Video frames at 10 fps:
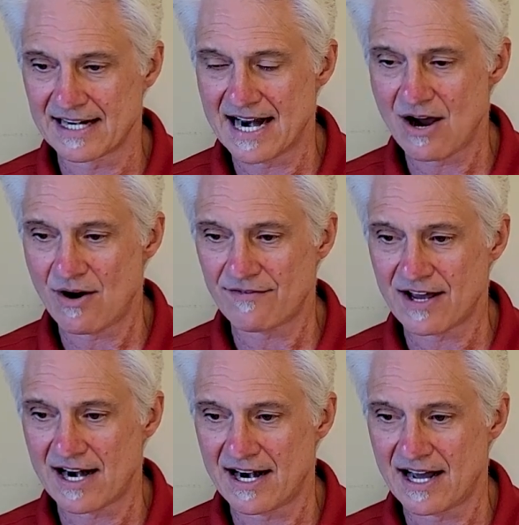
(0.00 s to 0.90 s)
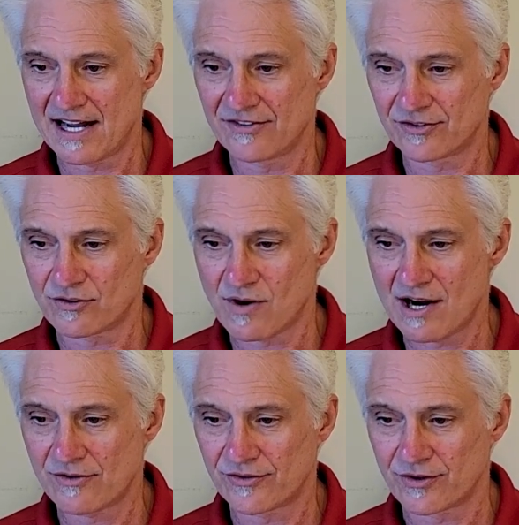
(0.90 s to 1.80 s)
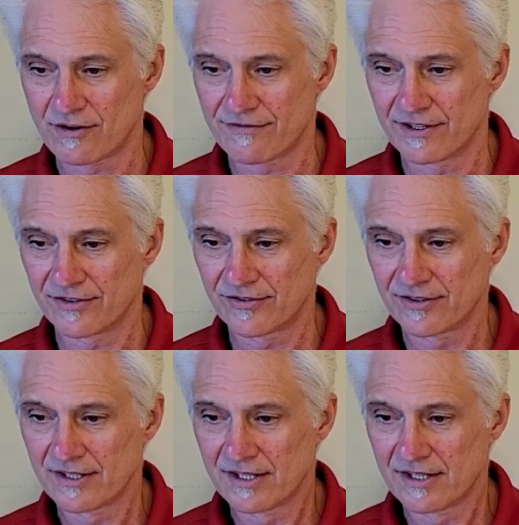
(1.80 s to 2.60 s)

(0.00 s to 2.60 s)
And now I've got a nice ground surface.